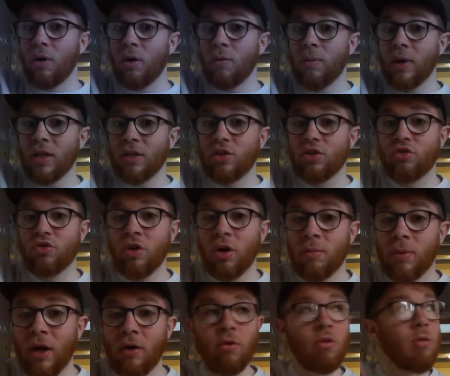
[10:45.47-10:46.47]
went to drop
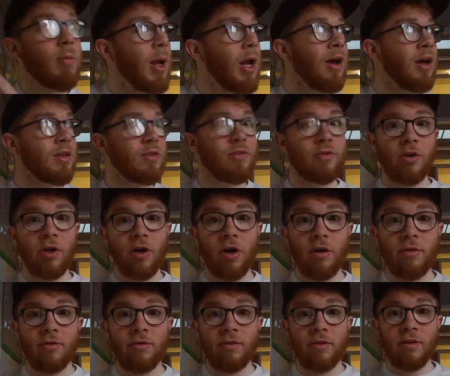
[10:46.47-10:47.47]
that, oh, my lights have gone
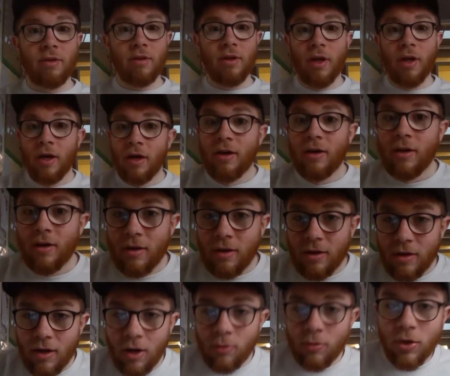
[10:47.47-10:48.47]
off.
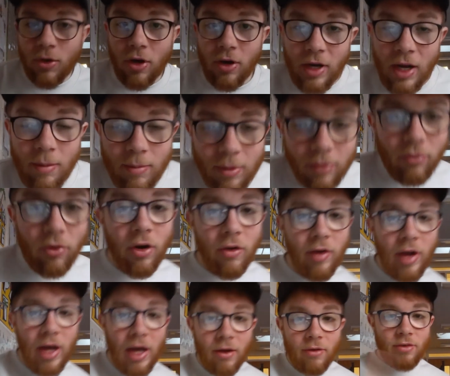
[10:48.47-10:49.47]
Hold on, let me run
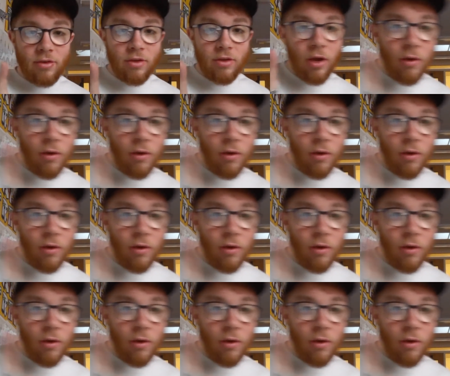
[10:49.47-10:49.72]
around. Don't